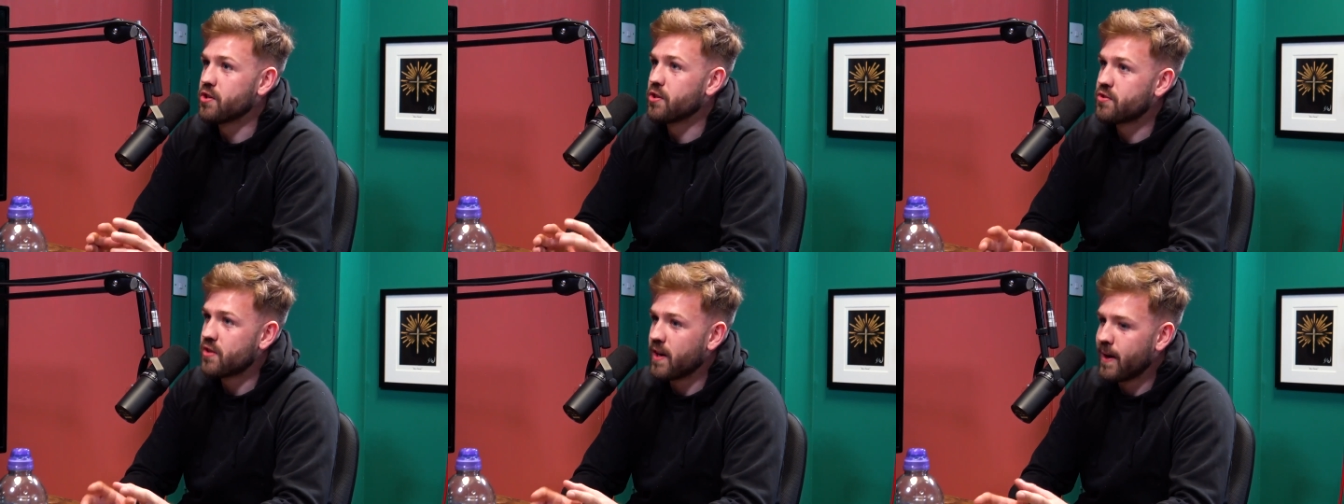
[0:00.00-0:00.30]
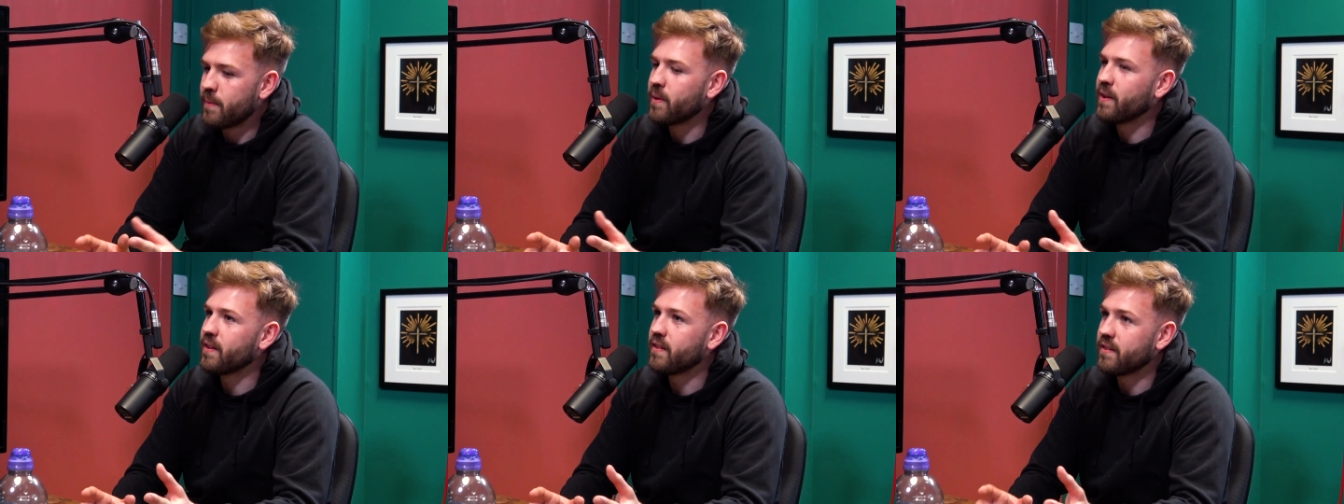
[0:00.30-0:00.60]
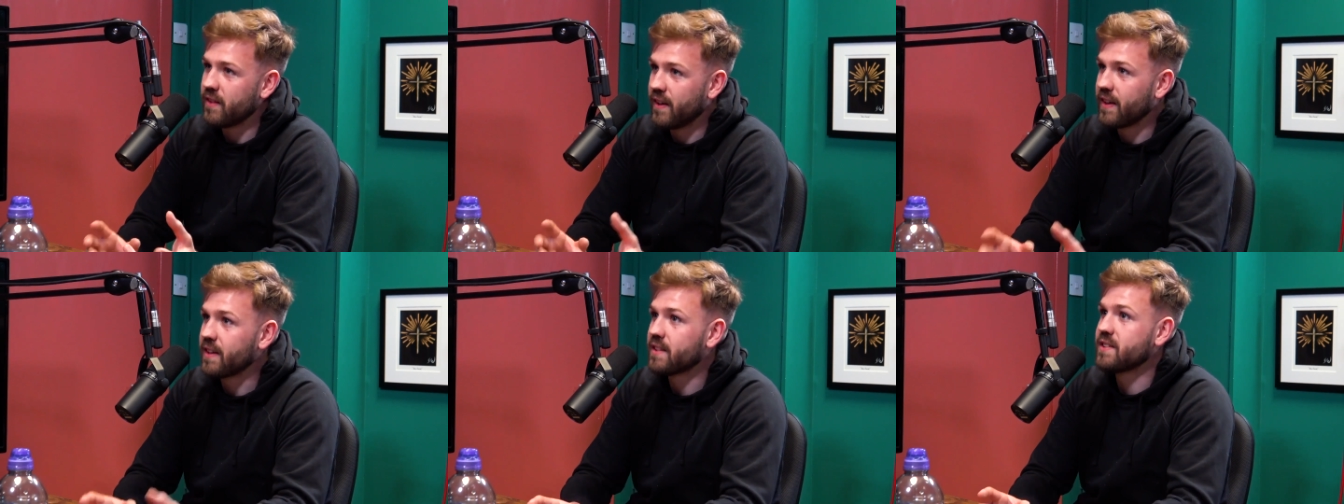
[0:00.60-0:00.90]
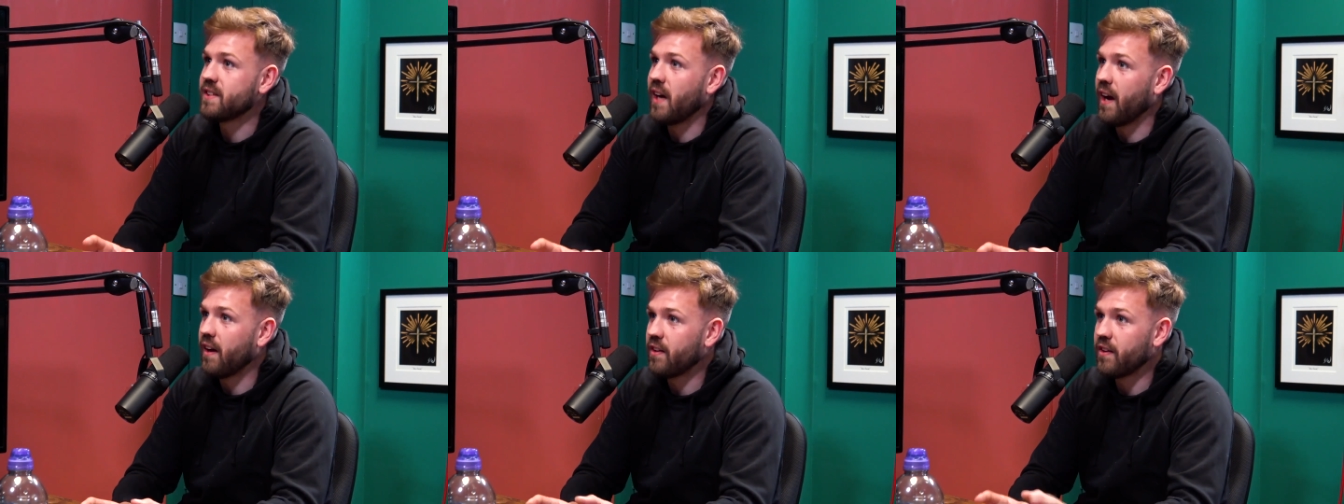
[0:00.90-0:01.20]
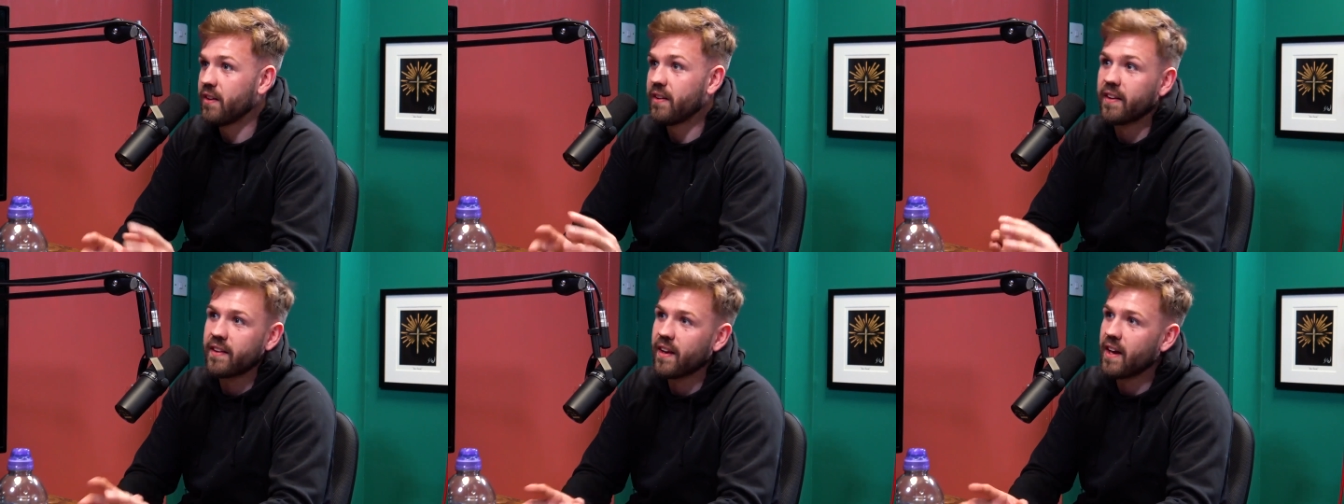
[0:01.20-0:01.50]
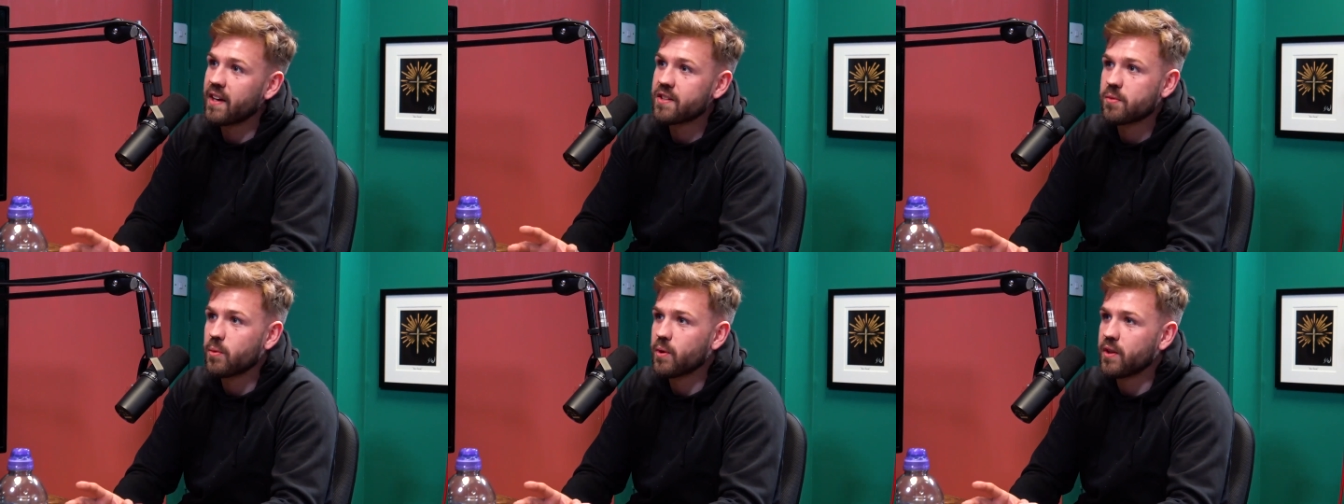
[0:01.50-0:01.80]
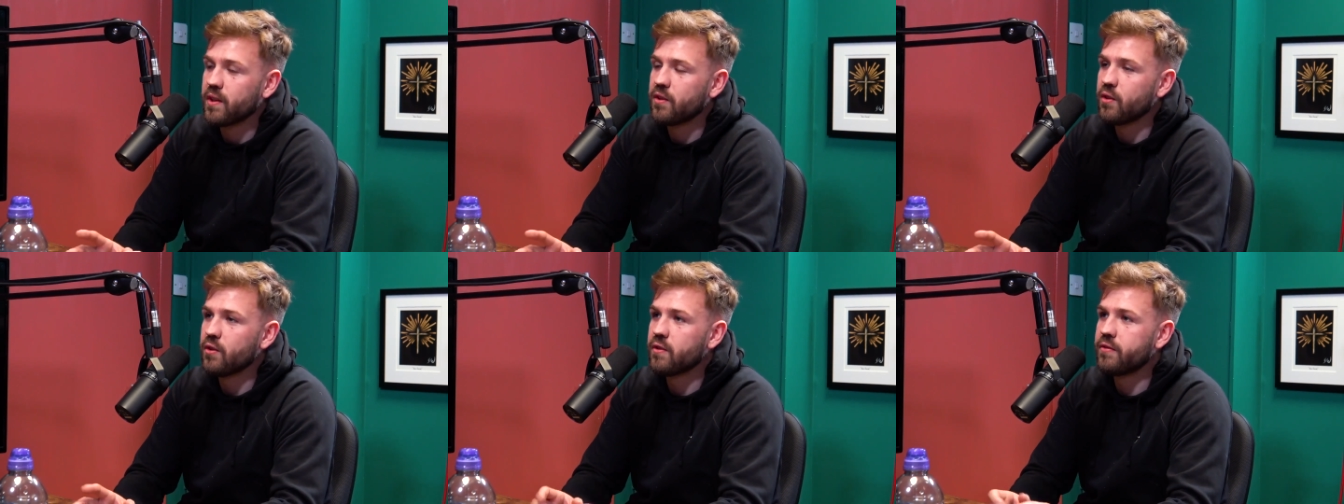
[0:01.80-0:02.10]
they're trying to be like sell it. Like that's what
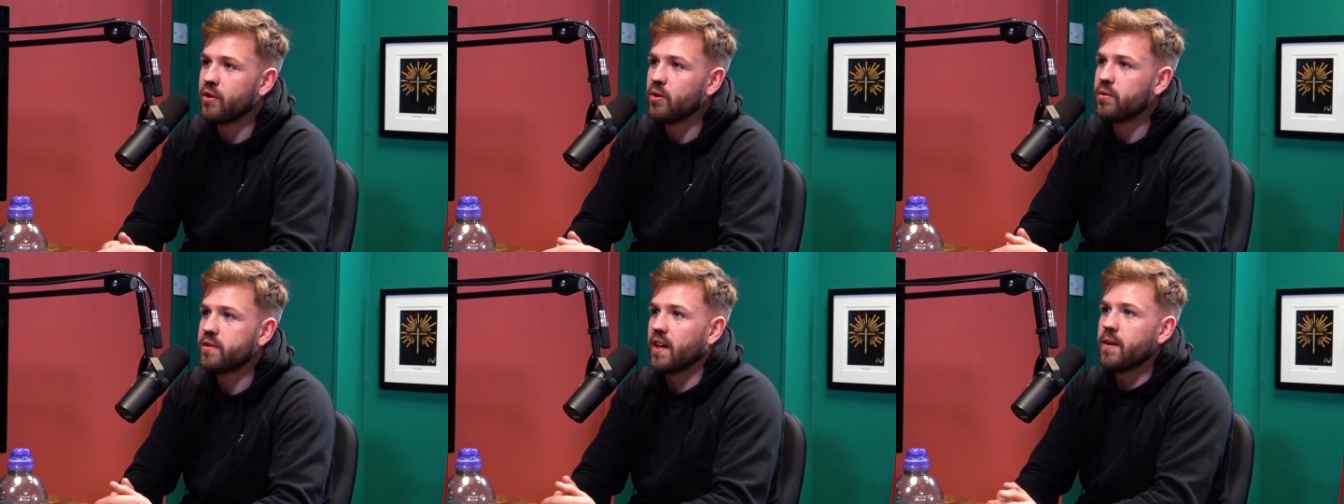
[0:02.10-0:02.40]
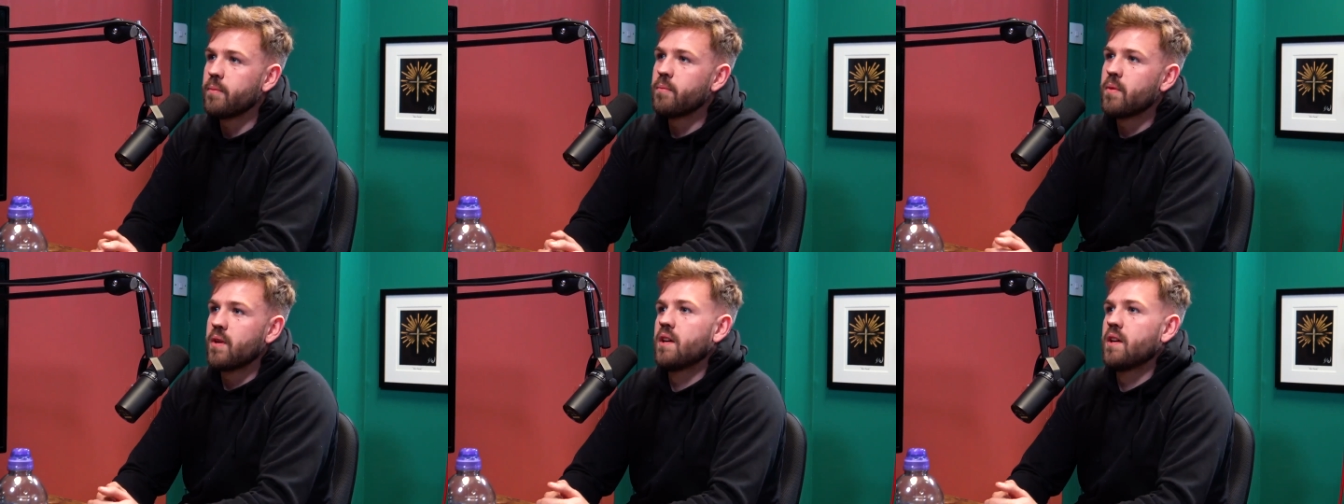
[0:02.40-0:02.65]
they do that's full time. Do.